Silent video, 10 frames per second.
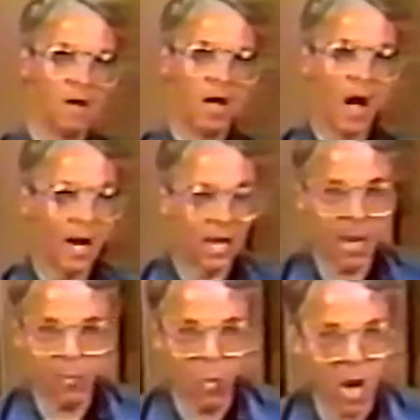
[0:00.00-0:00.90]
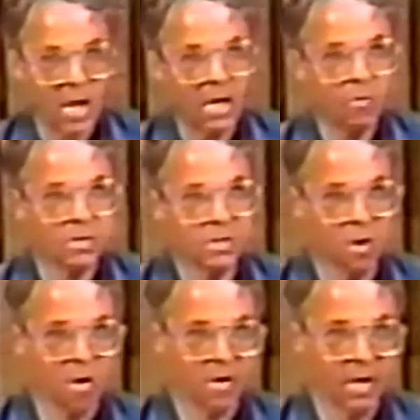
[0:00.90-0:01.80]
Now, while he was
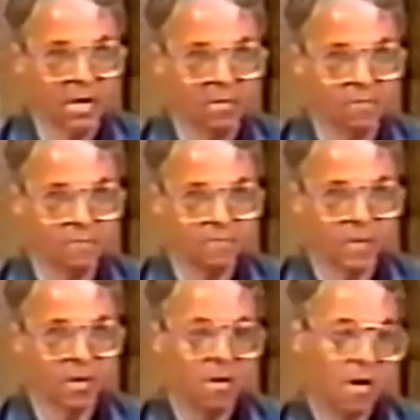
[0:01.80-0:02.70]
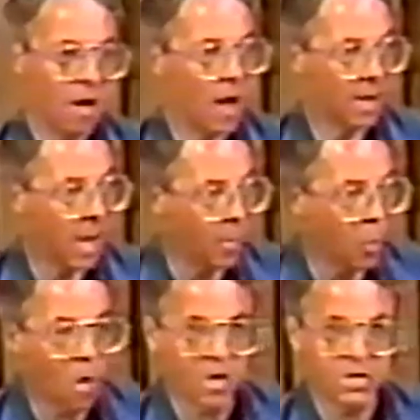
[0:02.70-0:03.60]
talking, I kept
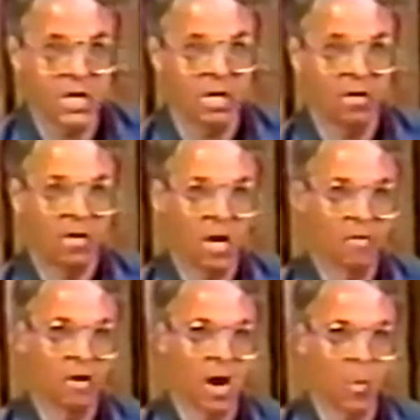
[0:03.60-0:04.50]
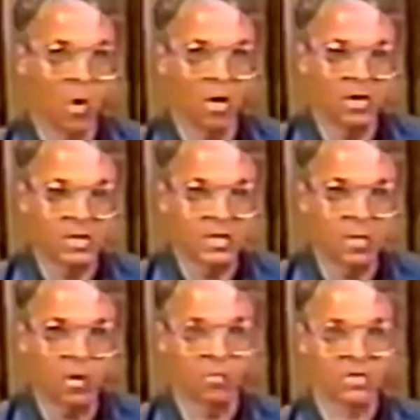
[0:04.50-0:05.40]
watching down there. I wanted to see
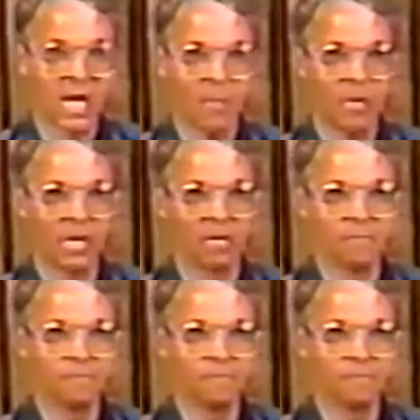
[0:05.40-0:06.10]
what was happening.